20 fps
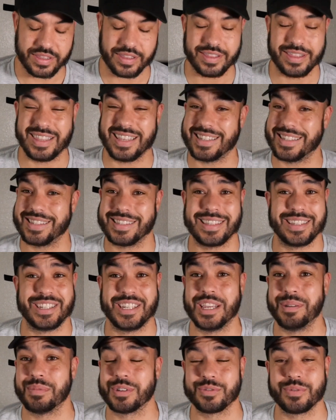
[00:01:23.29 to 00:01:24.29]
this is the
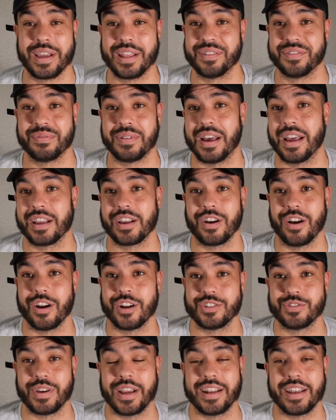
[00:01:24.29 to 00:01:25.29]
cheapest way to find
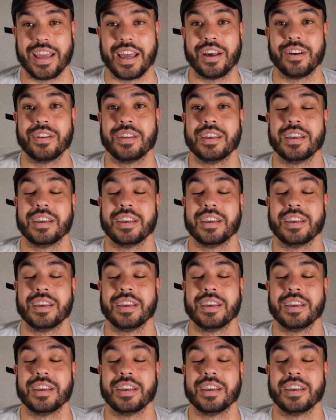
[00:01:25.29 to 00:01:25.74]
cards right now,